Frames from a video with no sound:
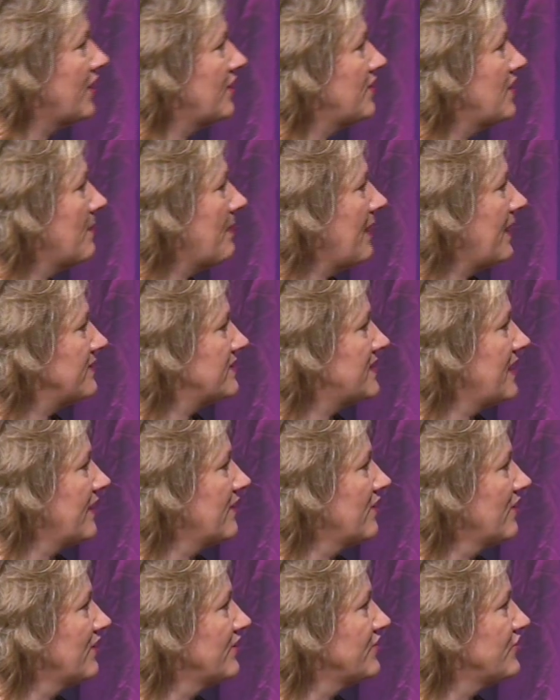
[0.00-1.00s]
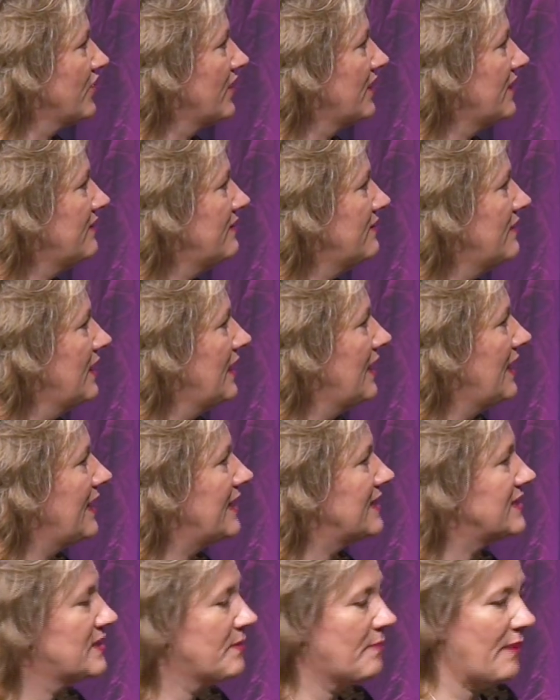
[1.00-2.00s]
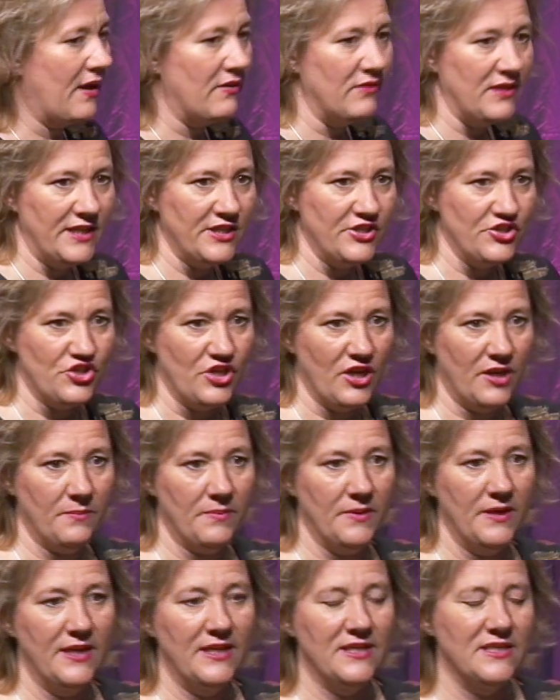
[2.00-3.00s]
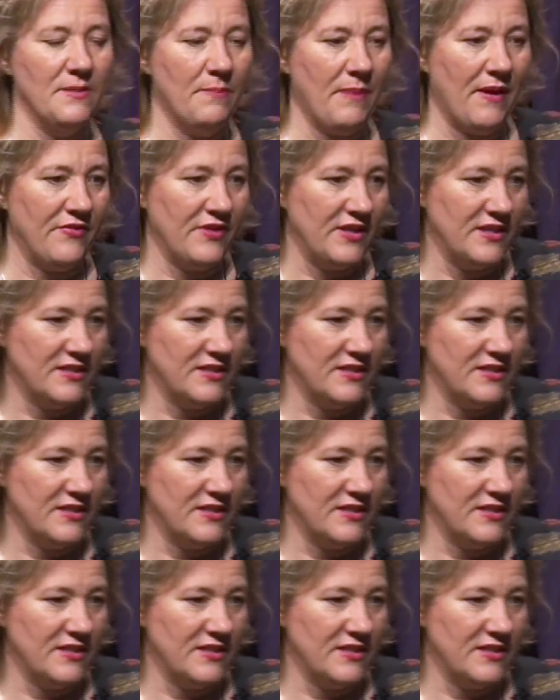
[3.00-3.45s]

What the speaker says: only about technology. It's about leadership. It's about the